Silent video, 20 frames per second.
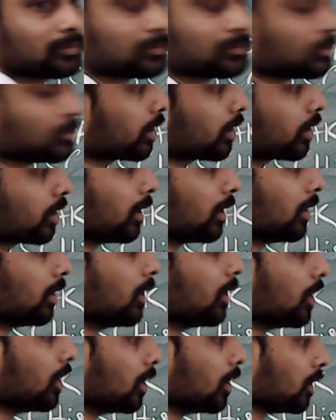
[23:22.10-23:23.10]
Okay.
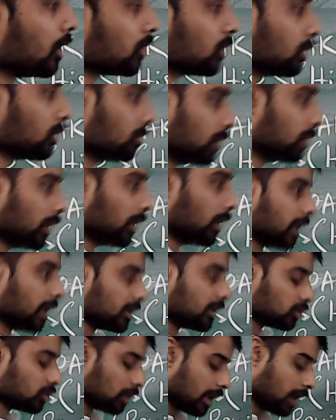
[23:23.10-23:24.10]
So uh,
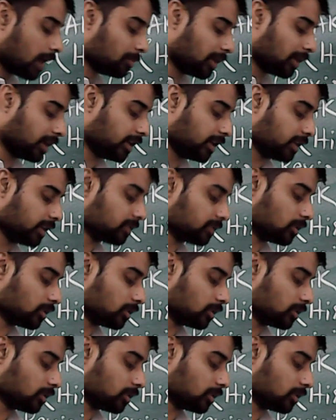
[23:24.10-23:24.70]
that's all I am ending